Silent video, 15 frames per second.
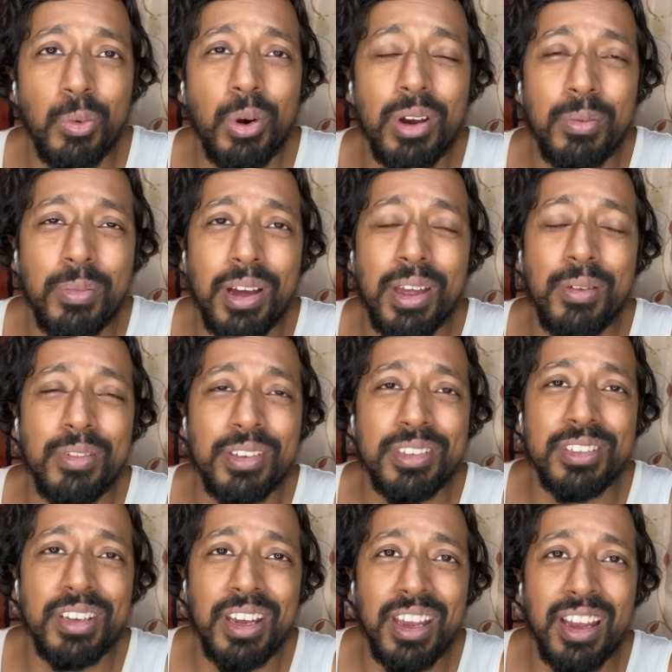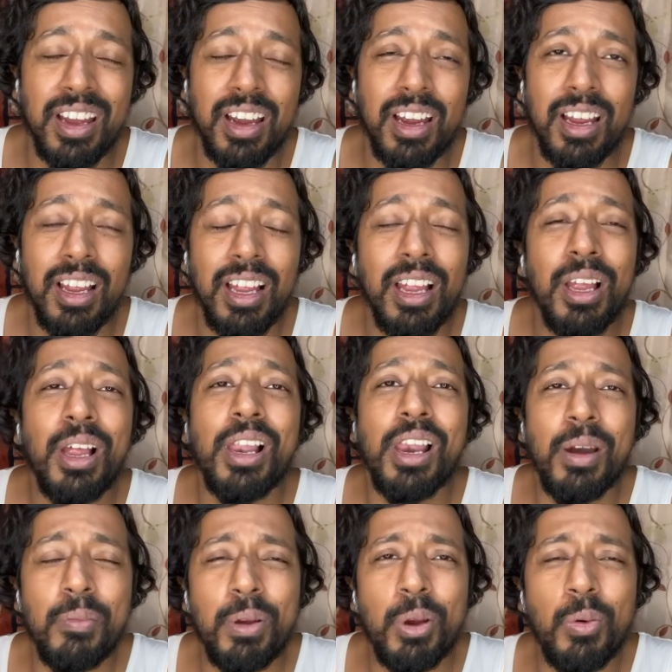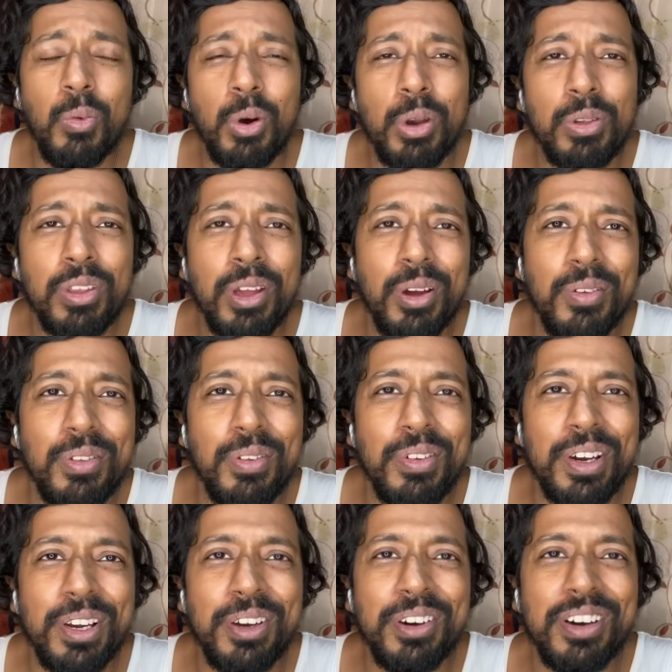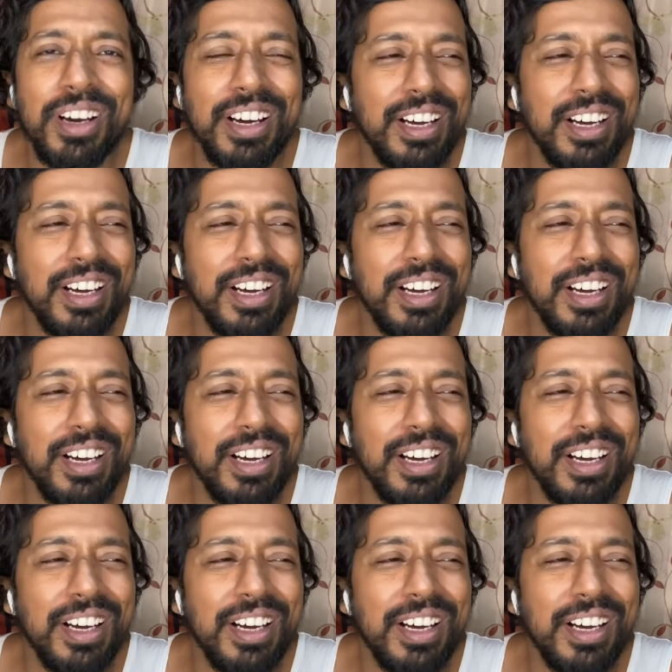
What am I even saying? Let me know what you think of the video.